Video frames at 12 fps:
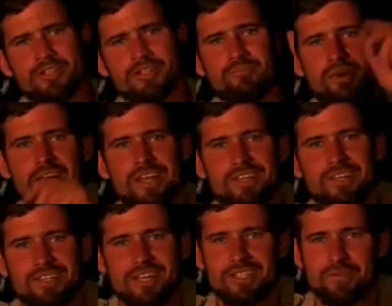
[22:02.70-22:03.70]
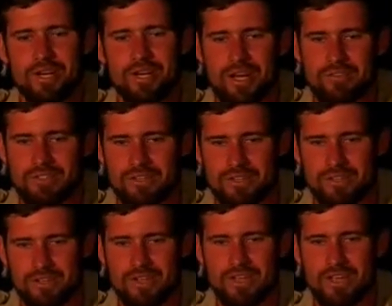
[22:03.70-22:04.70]
Brent and Brian in dust one
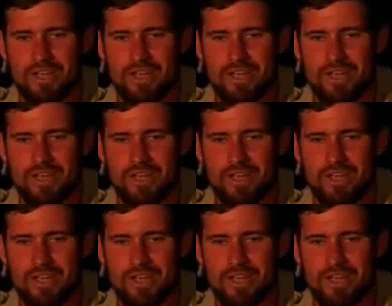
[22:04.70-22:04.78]
afternoon.